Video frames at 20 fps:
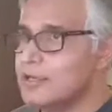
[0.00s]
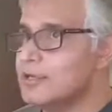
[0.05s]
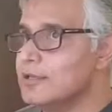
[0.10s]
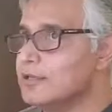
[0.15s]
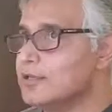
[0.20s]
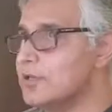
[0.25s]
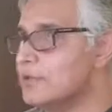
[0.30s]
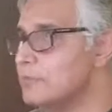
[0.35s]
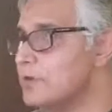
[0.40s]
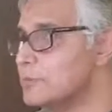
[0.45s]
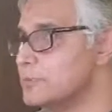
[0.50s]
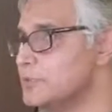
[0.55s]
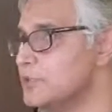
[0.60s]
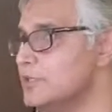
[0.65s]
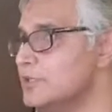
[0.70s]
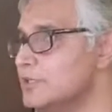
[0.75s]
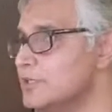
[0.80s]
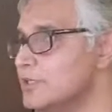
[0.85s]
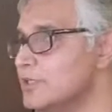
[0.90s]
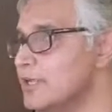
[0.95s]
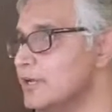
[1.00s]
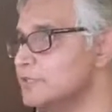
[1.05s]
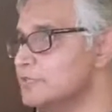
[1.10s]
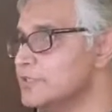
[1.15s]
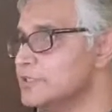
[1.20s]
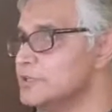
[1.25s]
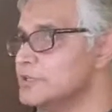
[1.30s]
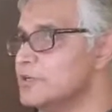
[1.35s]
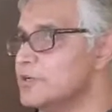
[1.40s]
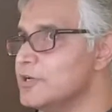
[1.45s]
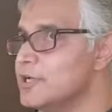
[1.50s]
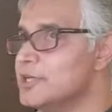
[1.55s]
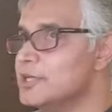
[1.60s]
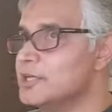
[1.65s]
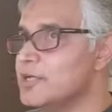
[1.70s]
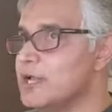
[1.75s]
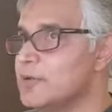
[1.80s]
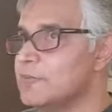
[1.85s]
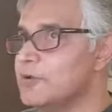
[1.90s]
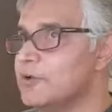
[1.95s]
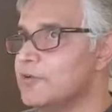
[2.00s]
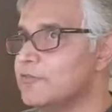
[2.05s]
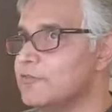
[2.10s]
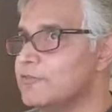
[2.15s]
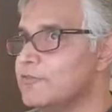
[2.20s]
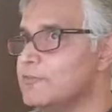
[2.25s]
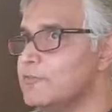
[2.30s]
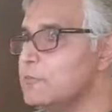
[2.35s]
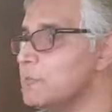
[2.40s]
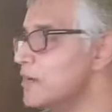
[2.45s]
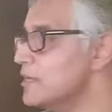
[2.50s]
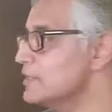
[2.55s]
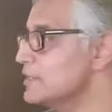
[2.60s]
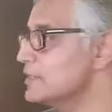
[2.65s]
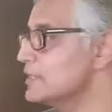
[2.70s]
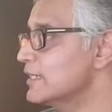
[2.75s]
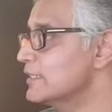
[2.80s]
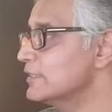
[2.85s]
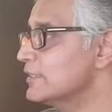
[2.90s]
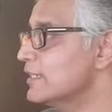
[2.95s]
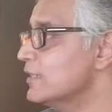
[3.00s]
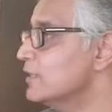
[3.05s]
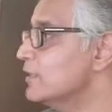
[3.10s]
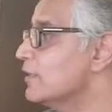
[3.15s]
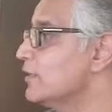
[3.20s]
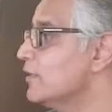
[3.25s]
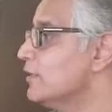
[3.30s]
They have absolutely loved it. So in a couple of months, I think,